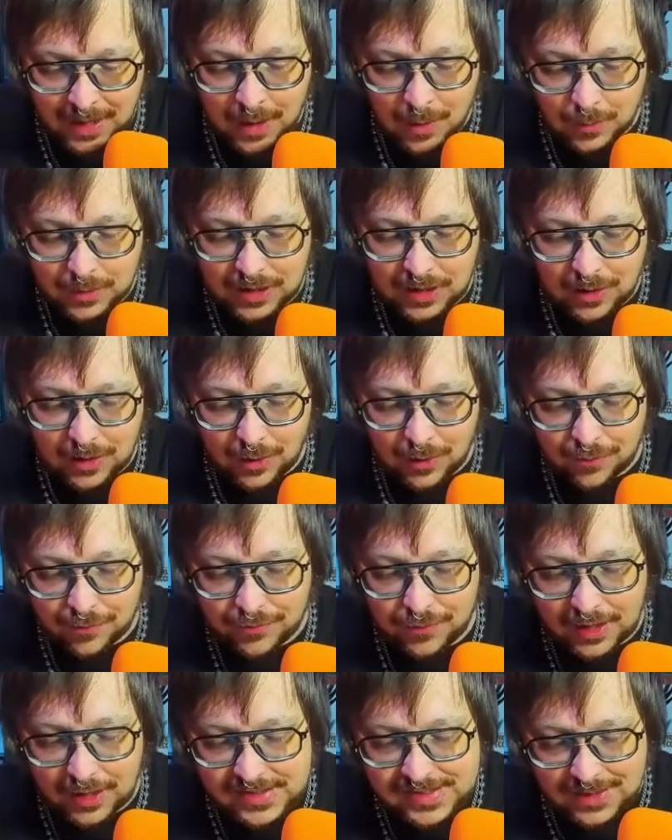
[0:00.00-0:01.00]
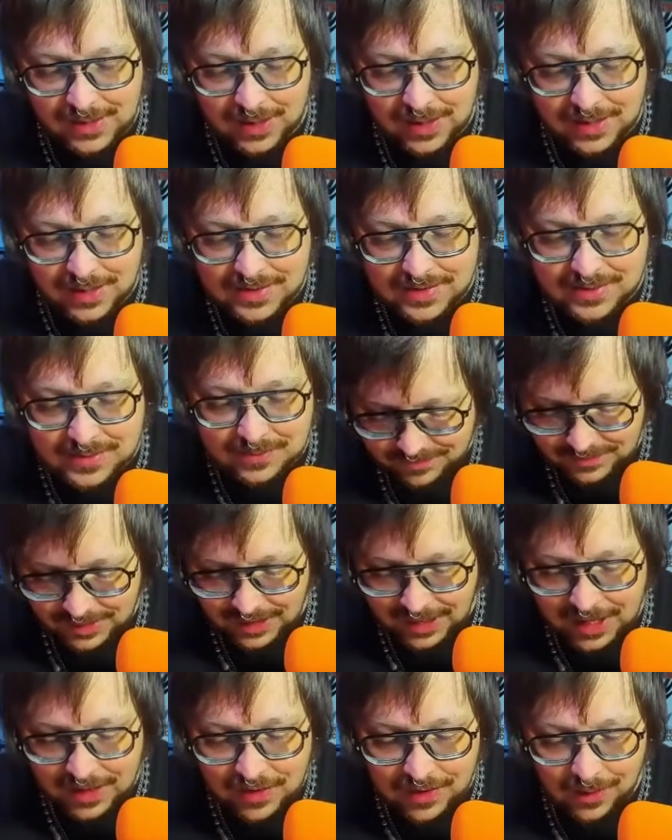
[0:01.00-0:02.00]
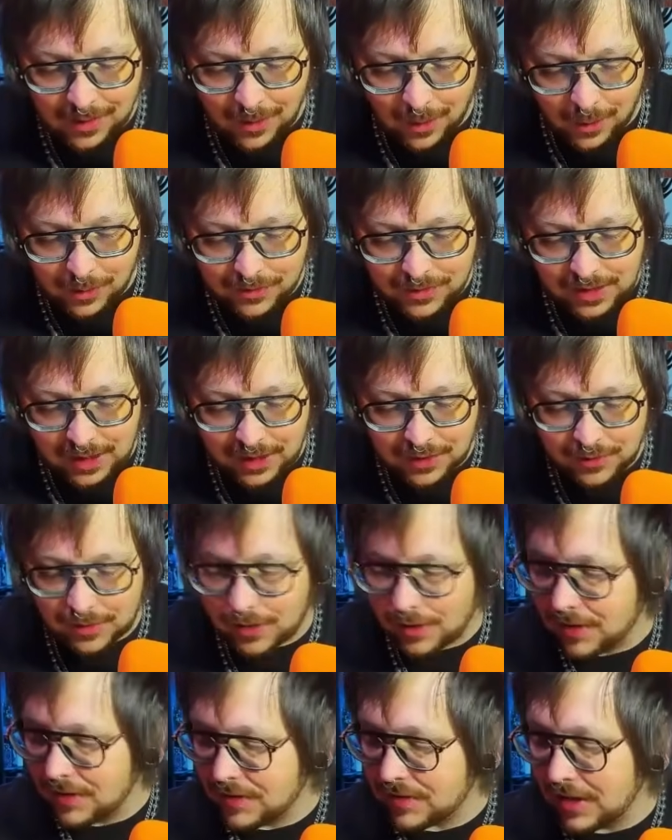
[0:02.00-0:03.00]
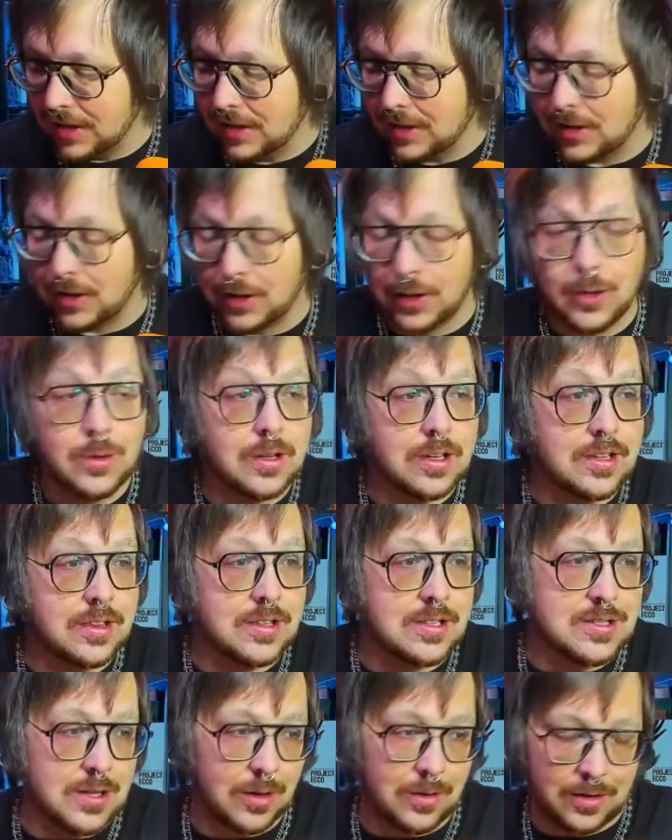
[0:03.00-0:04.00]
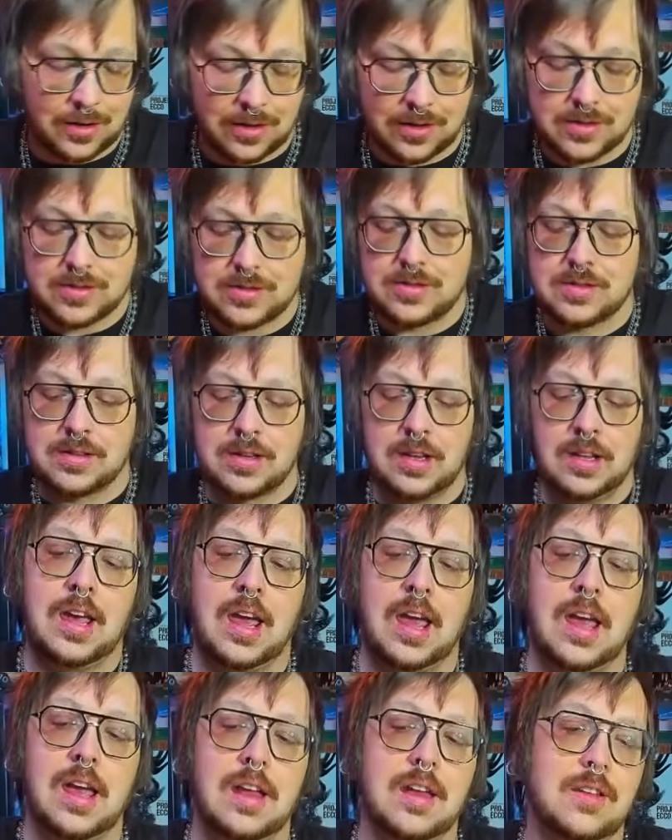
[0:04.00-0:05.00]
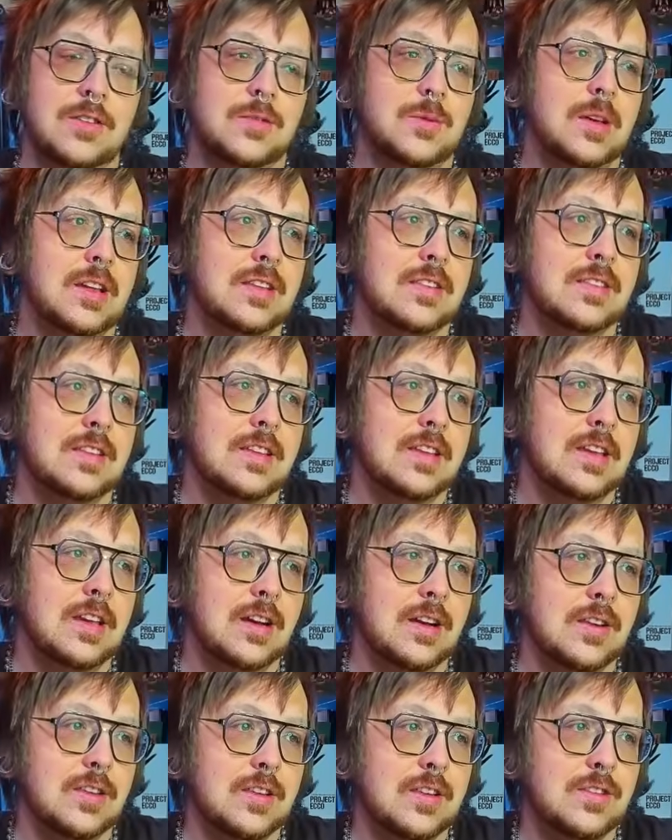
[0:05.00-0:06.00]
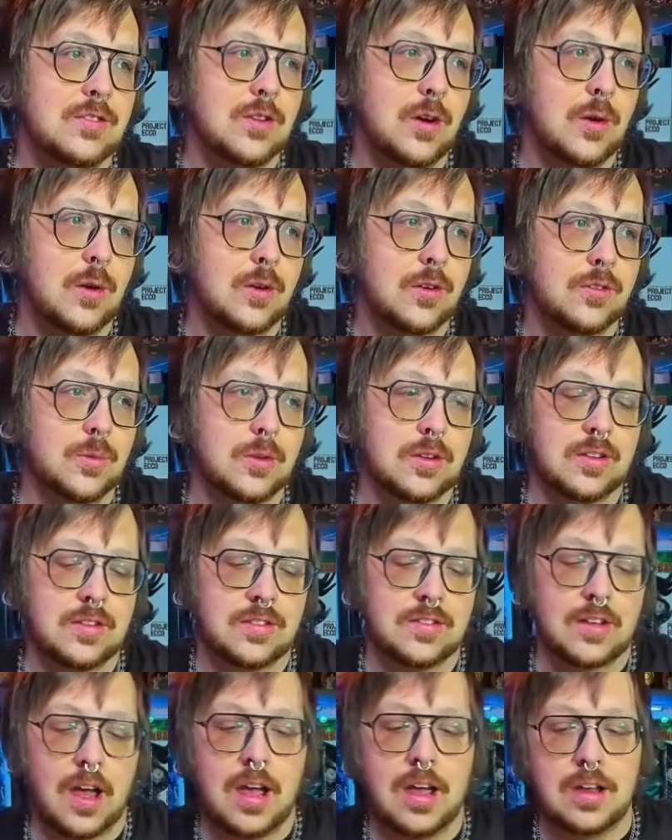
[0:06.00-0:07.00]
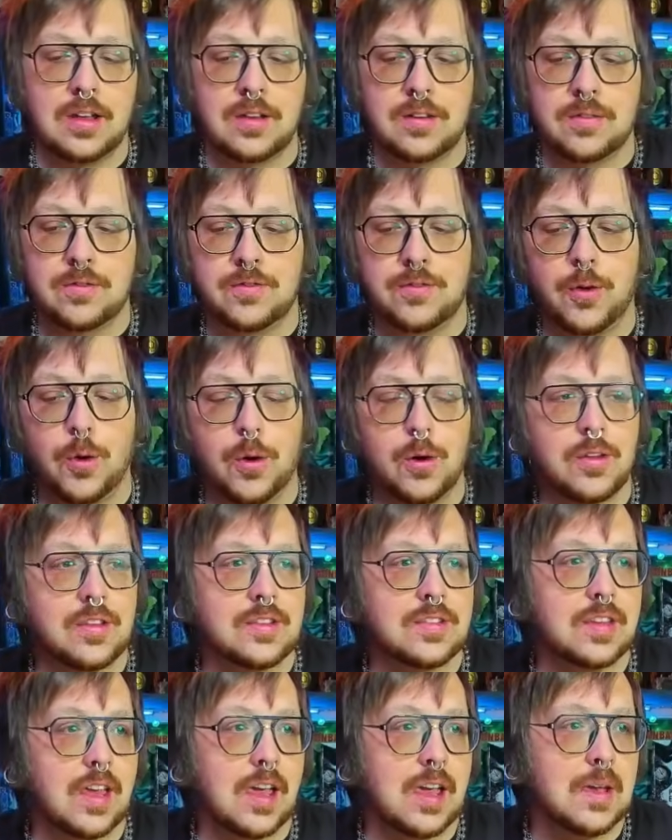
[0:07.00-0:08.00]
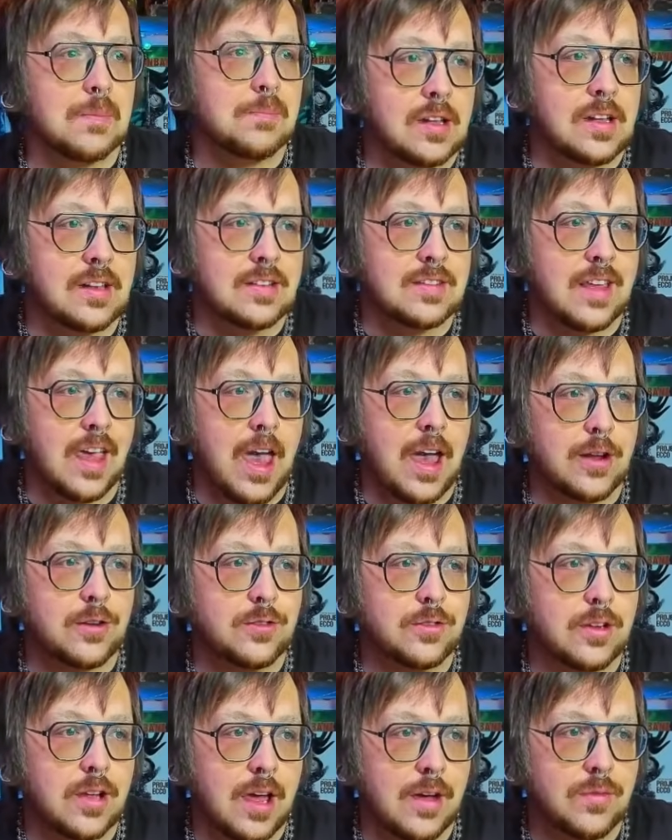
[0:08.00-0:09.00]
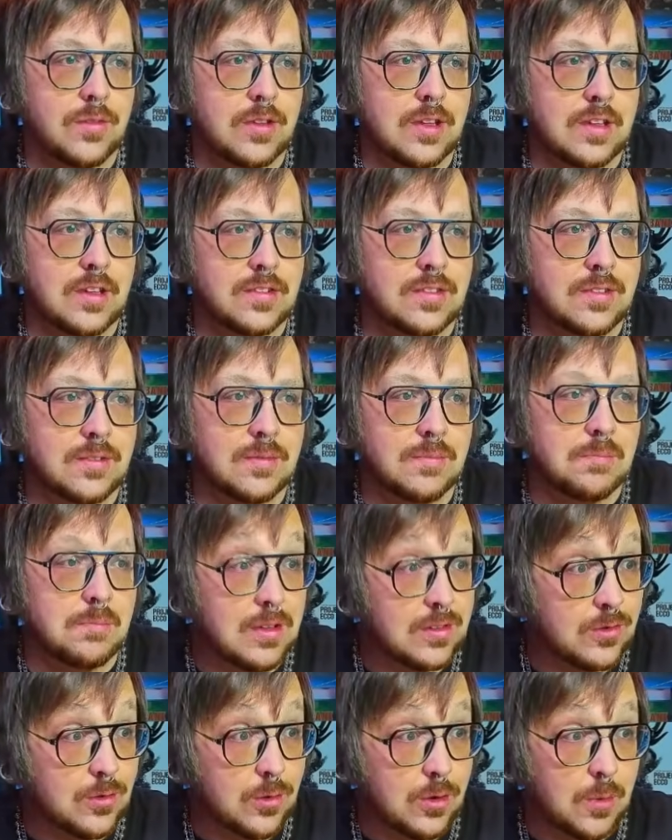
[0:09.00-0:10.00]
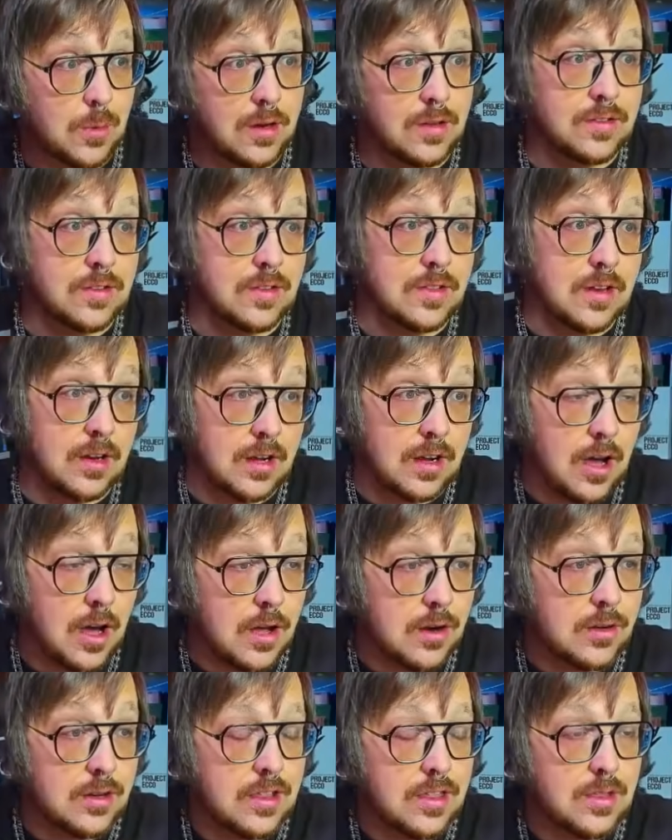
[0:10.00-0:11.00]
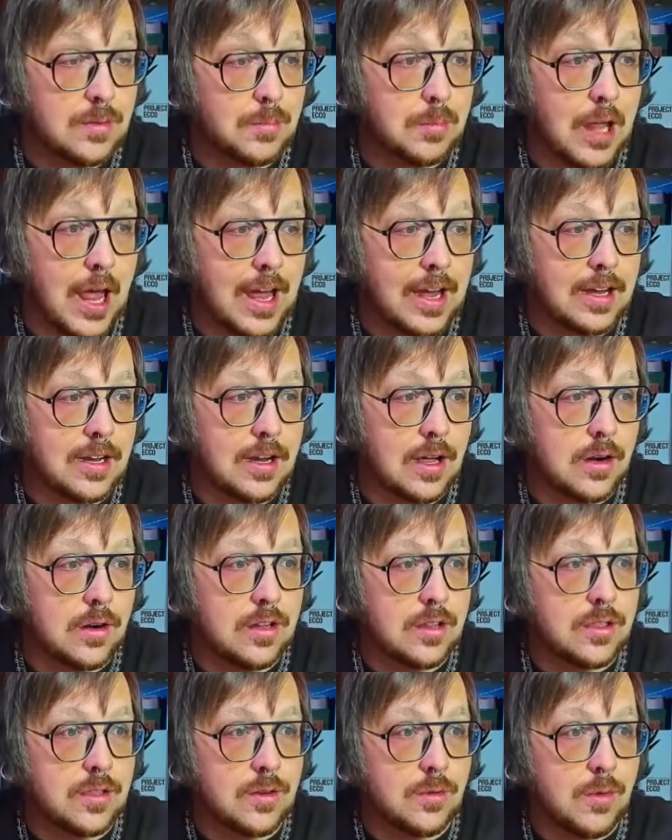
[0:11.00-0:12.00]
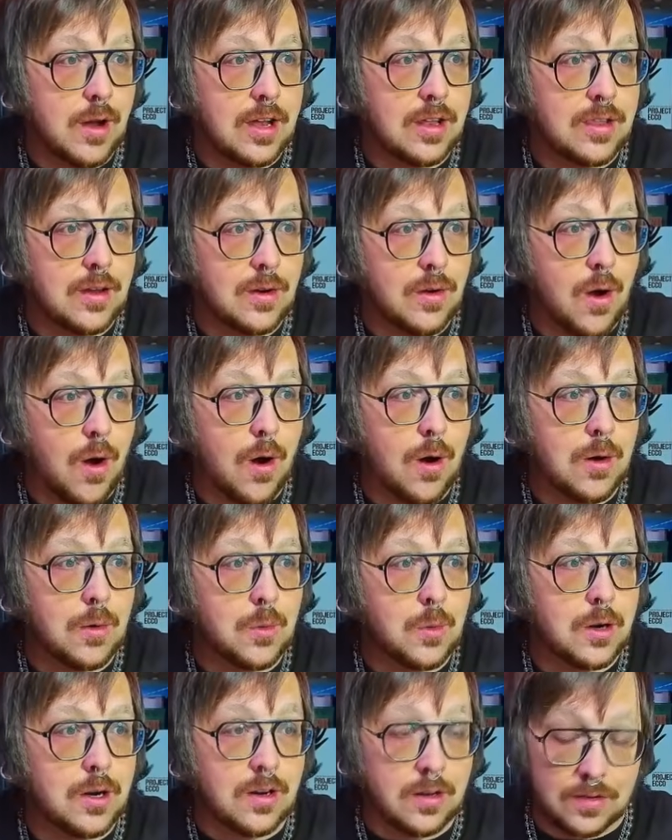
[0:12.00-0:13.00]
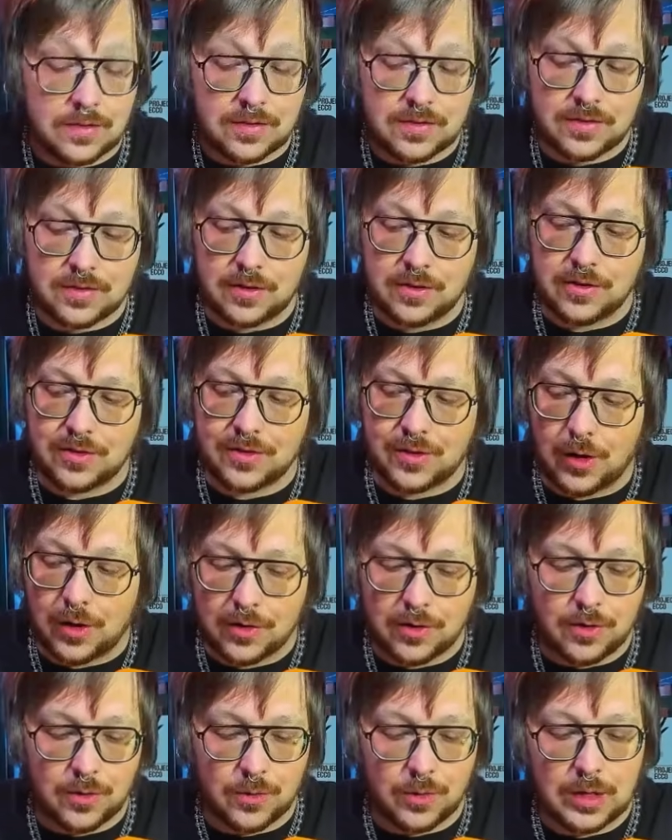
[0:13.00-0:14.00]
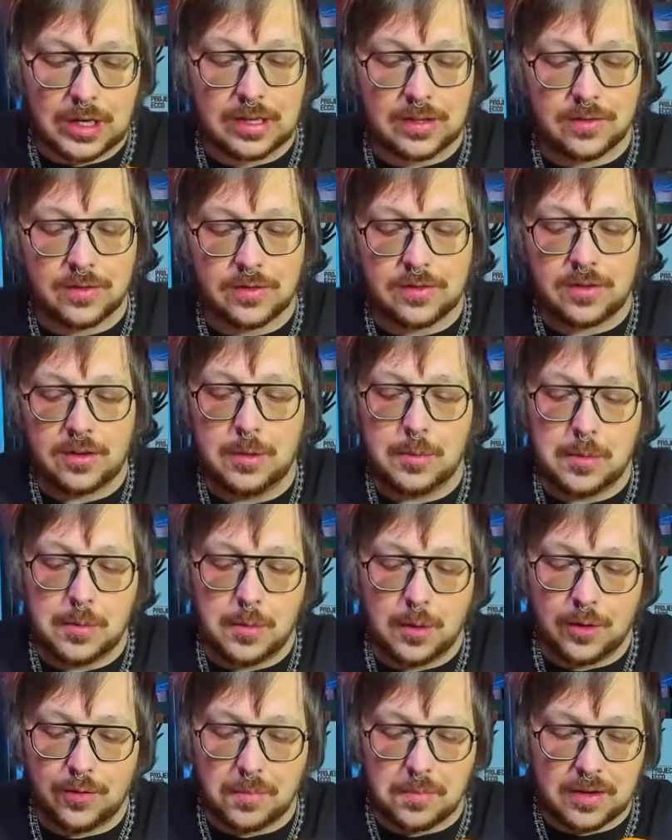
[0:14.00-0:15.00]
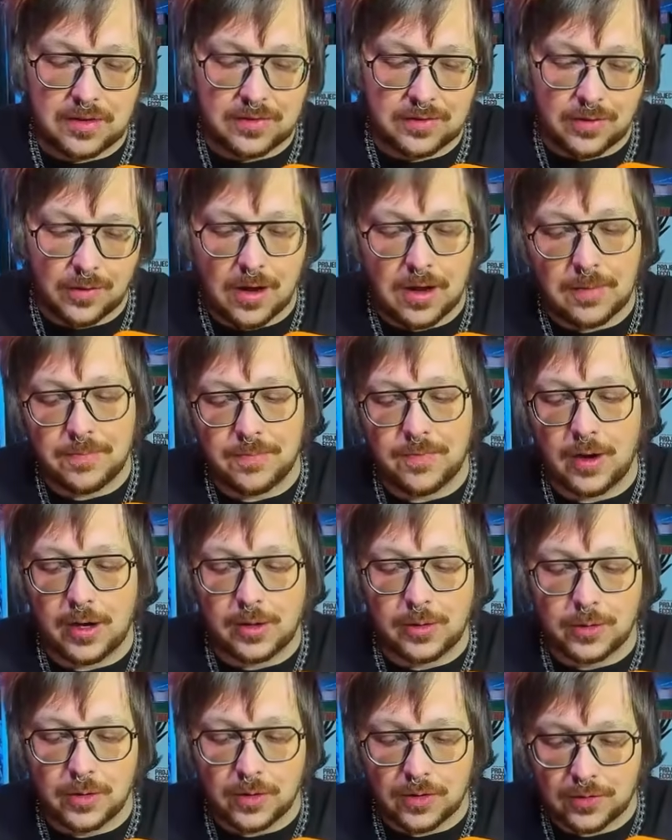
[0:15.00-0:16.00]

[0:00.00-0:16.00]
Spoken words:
We need all the face cards and then all the other cards, including the jokers. And as we can see here, these jokers were designed for this game because they actually have these mystery words on there. And underneath the black and underneath the red, there are words. They're just harder to read, so it's a little bit more of a mystery. Very cool.